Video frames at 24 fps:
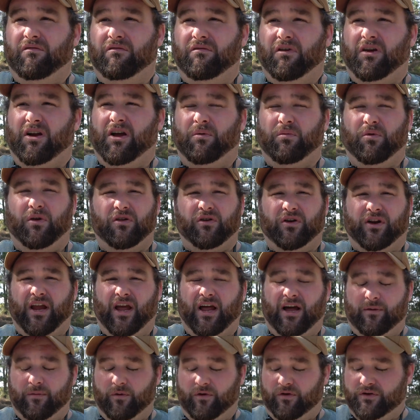a couple other
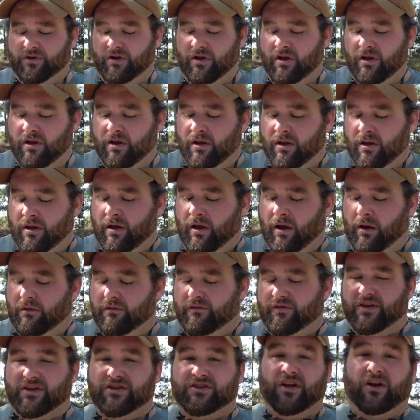calibers.
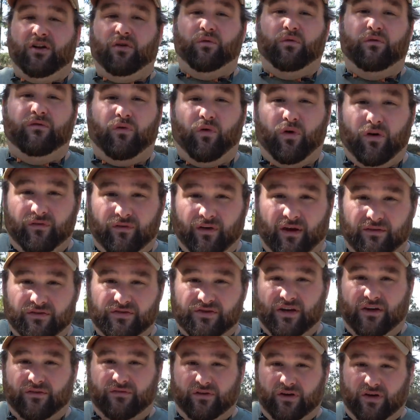However, they settled with 45,
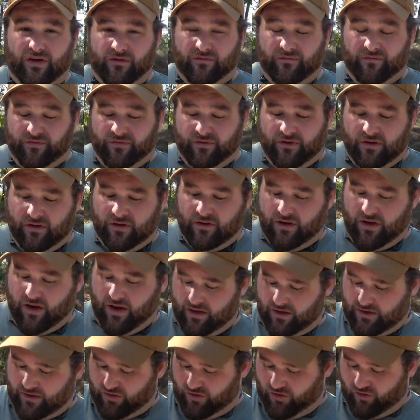70.
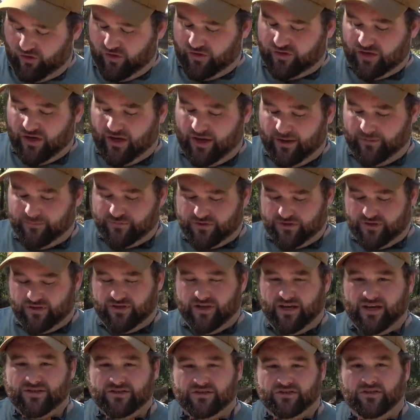In the early times,
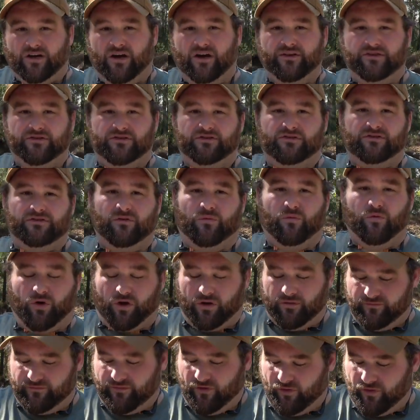these guns were
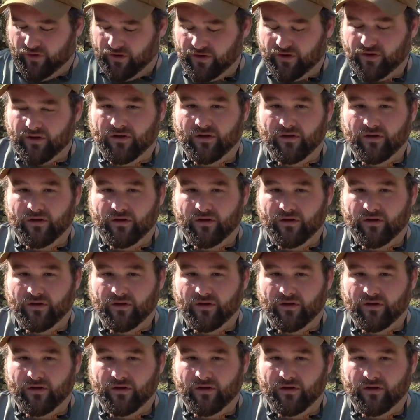converted